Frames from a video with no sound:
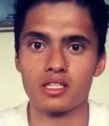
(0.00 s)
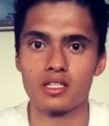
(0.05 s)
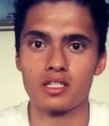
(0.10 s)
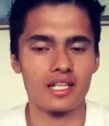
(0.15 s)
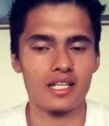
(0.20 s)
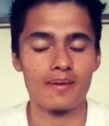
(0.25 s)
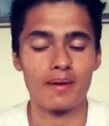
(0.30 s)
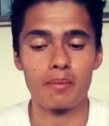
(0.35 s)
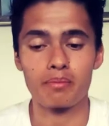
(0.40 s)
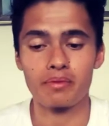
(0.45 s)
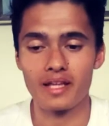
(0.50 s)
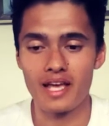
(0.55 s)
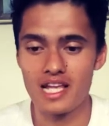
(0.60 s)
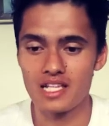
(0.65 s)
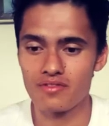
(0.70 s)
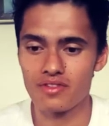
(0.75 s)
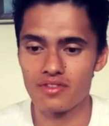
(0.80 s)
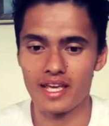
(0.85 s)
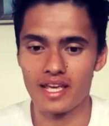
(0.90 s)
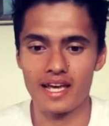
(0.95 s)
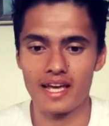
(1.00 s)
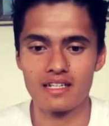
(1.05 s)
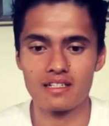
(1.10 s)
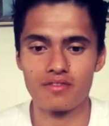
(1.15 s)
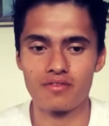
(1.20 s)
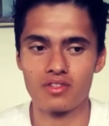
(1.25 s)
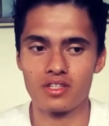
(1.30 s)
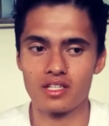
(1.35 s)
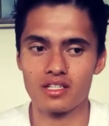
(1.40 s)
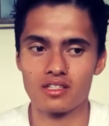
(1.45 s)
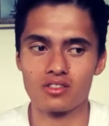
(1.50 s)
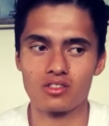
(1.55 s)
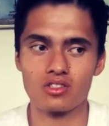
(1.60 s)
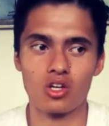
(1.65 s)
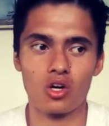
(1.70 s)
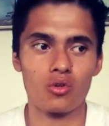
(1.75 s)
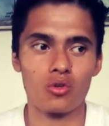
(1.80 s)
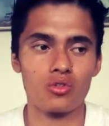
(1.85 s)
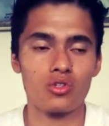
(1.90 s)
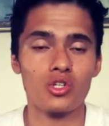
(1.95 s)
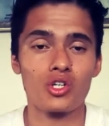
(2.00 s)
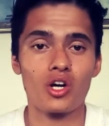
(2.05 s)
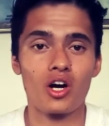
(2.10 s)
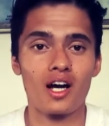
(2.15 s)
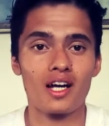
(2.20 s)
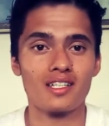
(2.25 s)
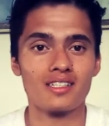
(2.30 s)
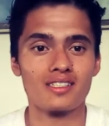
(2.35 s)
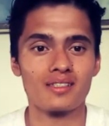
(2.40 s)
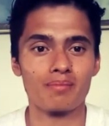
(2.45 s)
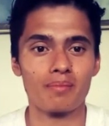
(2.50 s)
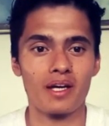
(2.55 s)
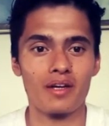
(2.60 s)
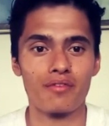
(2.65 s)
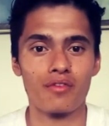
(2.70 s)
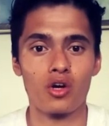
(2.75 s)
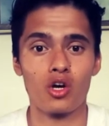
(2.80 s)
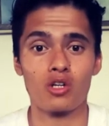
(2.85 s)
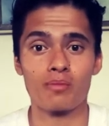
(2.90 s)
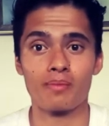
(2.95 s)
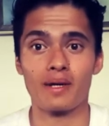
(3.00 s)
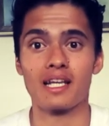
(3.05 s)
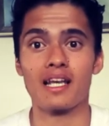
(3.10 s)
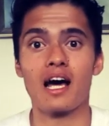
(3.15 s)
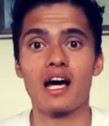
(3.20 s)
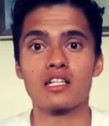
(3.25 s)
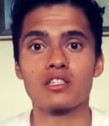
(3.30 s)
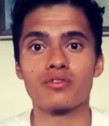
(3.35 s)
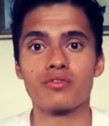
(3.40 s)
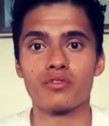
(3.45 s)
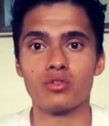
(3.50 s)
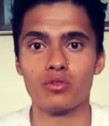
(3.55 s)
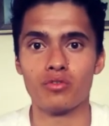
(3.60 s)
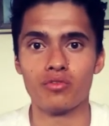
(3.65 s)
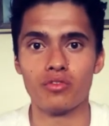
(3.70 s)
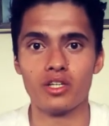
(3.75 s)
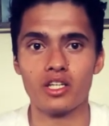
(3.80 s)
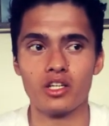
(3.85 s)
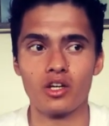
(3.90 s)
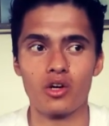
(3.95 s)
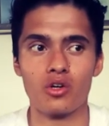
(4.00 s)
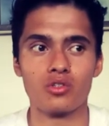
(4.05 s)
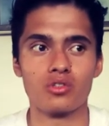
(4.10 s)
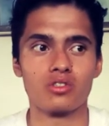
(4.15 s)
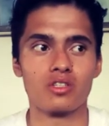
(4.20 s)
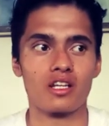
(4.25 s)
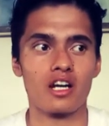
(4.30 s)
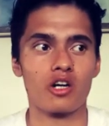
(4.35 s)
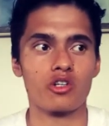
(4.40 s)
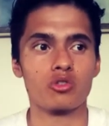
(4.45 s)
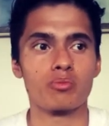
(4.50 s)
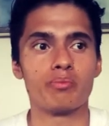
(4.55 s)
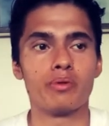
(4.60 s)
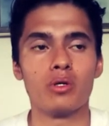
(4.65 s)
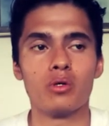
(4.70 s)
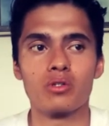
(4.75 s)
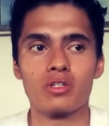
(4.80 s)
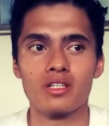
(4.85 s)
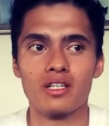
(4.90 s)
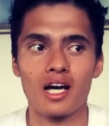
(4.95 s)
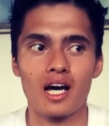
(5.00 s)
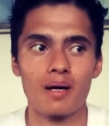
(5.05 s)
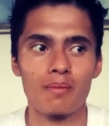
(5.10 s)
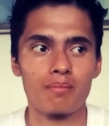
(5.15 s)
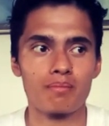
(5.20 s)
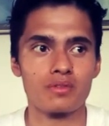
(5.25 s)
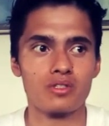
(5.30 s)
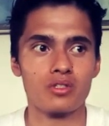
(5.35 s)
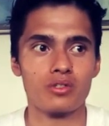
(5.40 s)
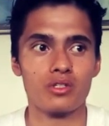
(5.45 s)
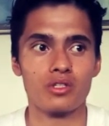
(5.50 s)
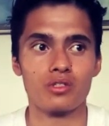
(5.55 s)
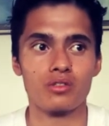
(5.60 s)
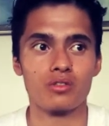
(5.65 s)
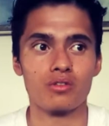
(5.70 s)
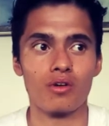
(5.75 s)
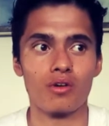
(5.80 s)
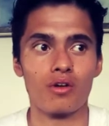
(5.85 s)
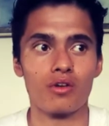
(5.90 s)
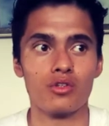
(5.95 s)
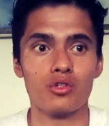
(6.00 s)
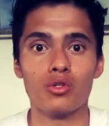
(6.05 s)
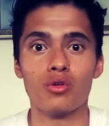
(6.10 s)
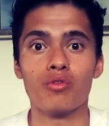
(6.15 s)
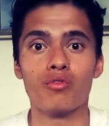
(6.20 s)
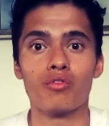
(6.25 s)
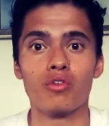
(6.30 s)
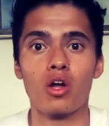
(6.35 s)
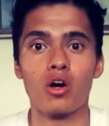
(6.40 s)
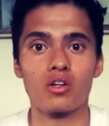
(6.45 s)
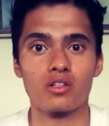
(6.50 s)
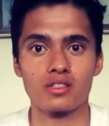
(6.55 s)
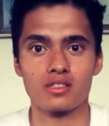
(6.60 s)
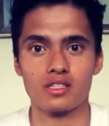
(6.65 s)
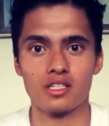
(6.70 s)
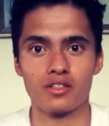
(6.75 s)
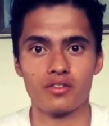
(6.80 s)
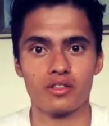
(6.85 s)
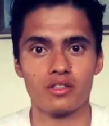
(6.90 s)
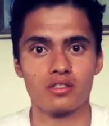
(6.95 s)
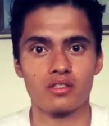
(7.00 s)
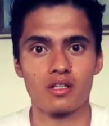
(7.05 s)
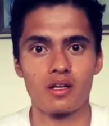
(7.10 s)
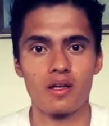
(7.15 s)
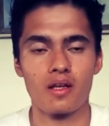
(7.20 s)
Now, my plans for the end of the year. So you guys may have heard my last few videos that I was building up to this new vlog series.